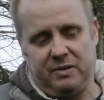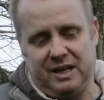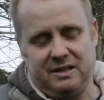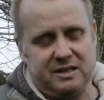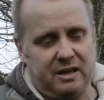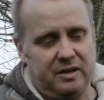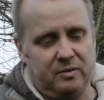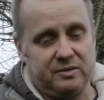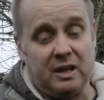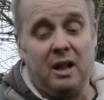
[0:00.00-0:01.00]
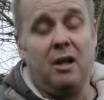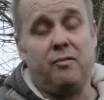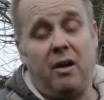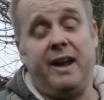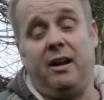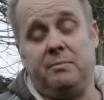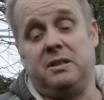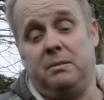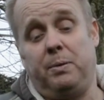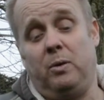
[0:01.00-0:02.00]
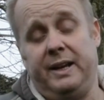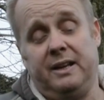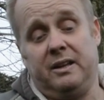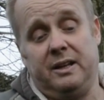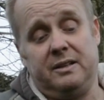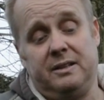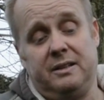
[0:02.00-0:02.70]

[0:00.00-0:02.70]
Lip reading: with the internals right up to the point that